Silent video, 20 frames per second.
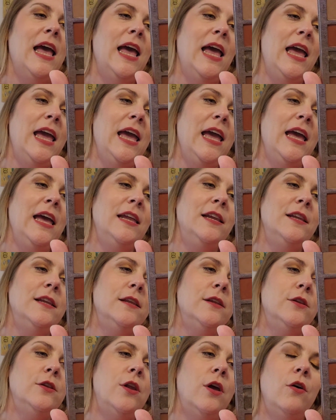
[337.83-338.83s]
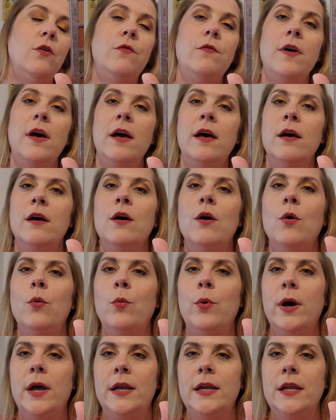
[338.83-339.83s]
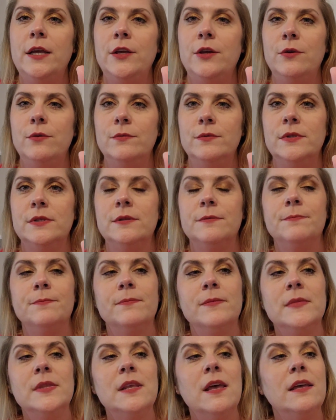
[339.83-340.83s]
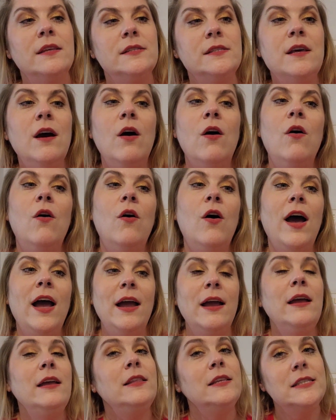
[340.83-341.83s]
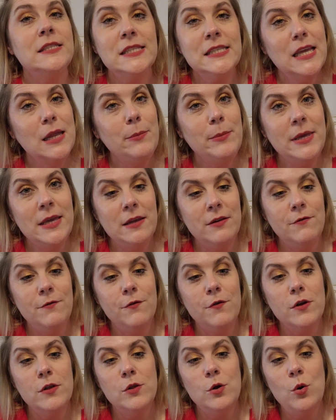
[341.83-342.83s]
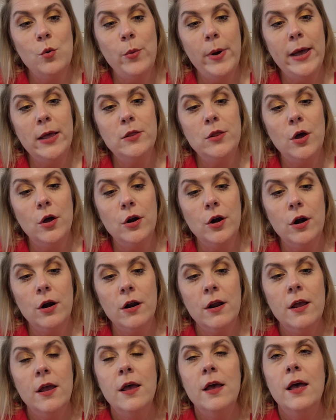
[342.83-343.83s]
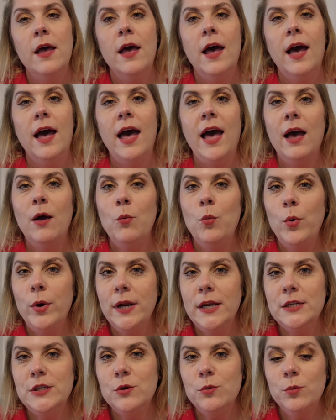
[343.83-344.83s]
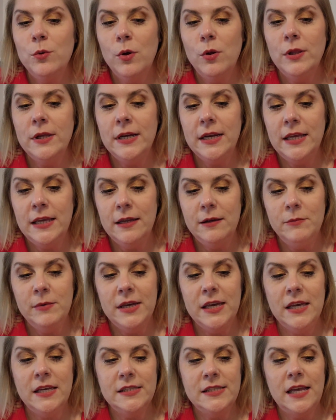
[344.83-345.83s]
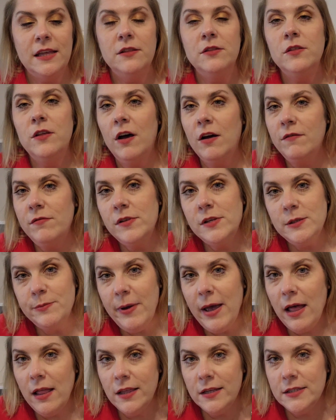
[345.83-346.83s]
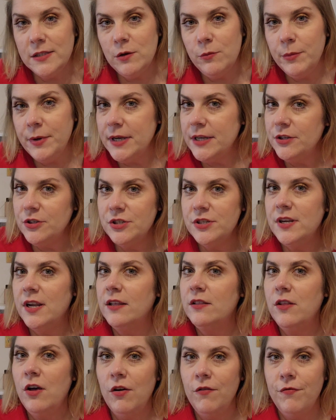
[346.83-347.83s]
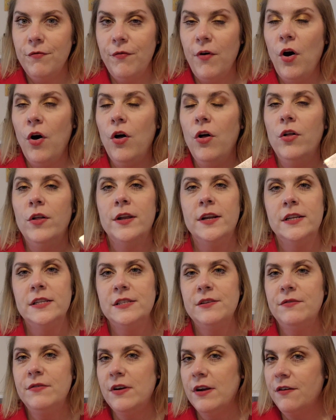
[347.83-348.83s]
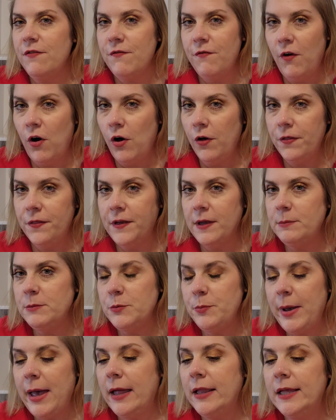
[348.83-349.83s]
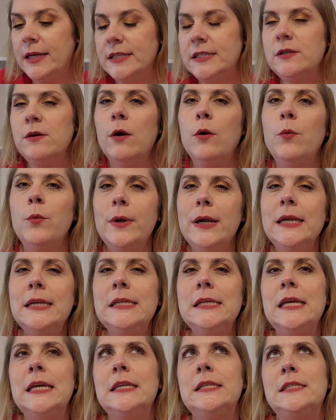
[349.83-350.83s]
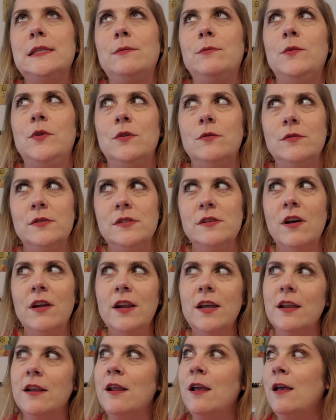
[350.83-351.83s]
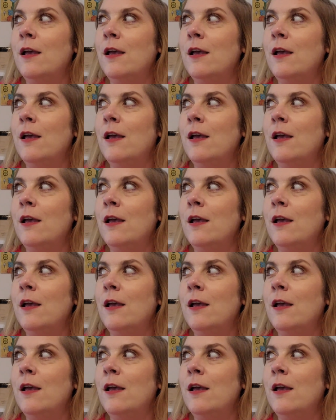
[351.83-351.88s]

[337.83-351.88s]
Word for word: And Nova, one use. So I this is going to be in for a little while longer. I wanted to roll it in because I love this palette so much, and I love fall, and it's a very fall themed palette. So I wanted to get some use on it